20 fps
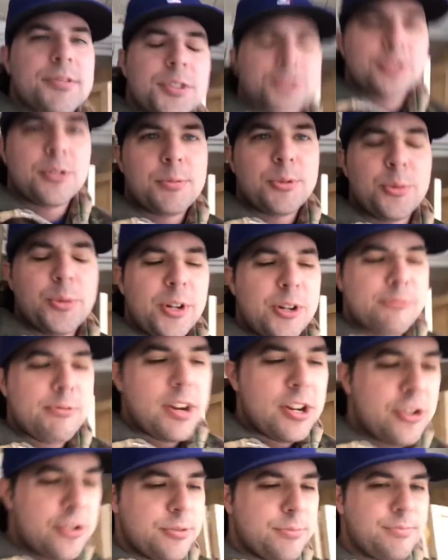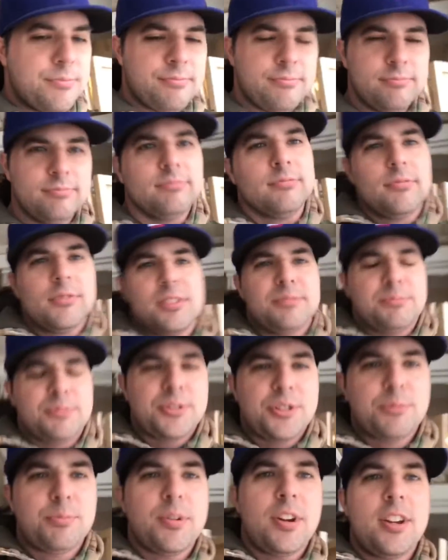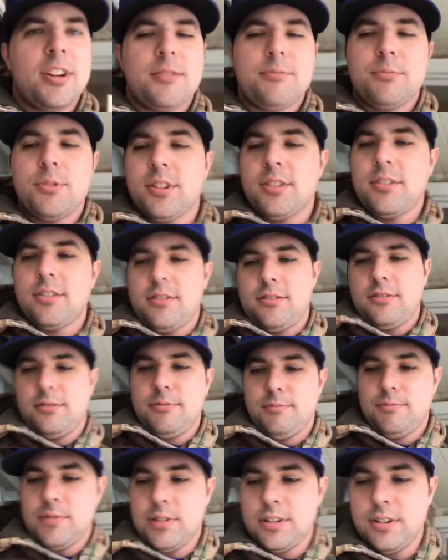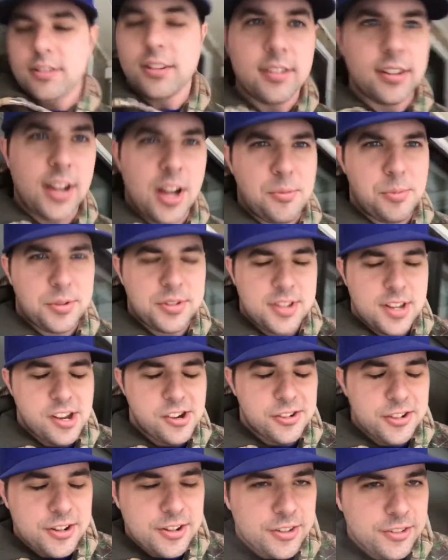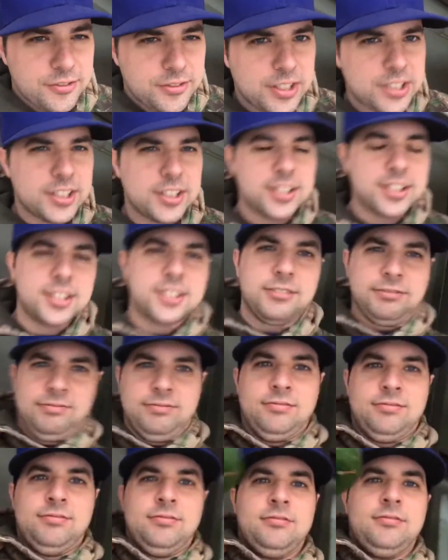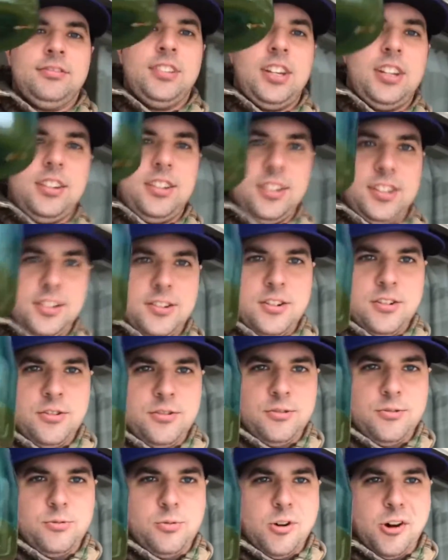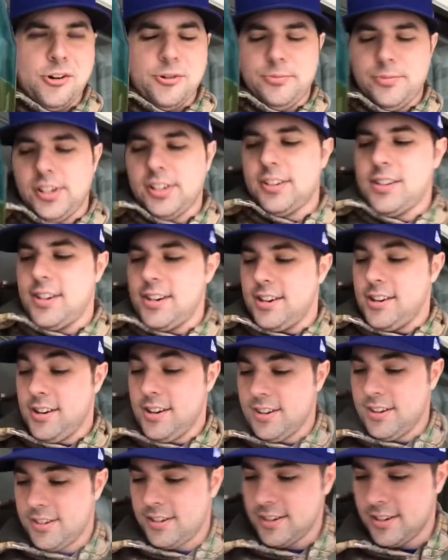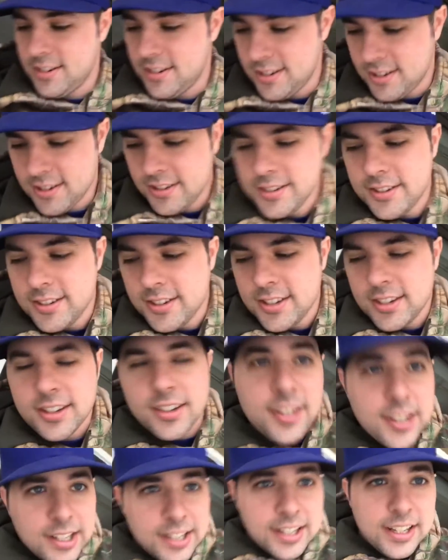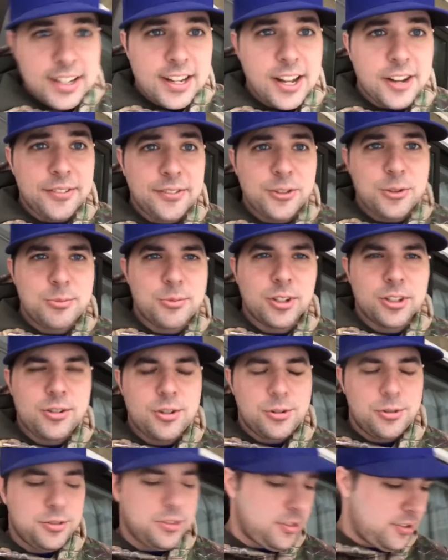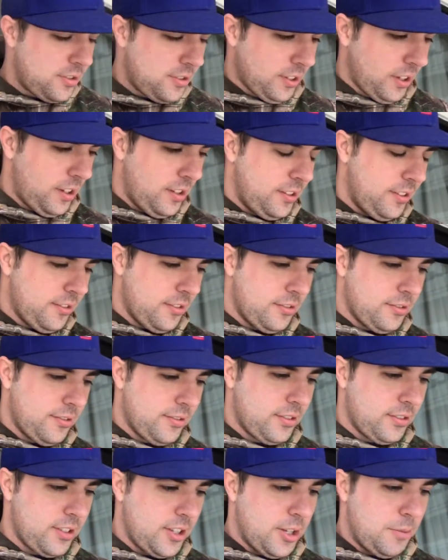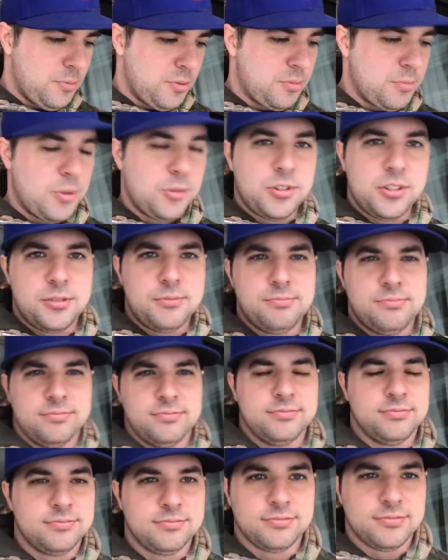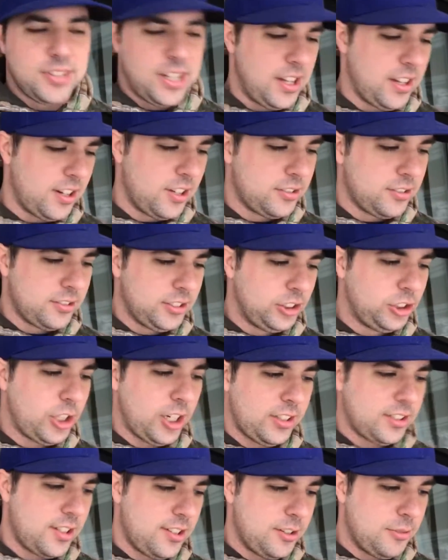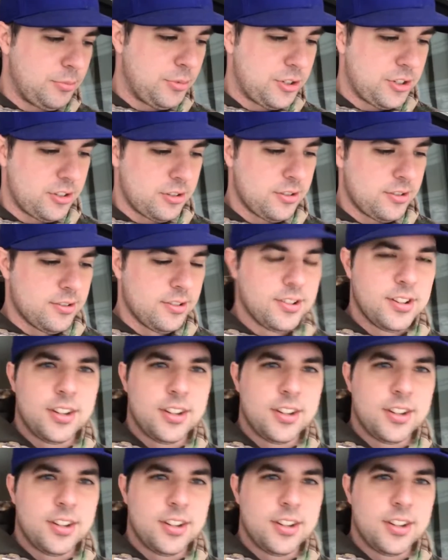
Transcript: I'm going to rearrange them. I'm going to spray them with some apple cider vinegar and water mix here. And add a few more coals and keep smoking them. And then I'll check the temperature.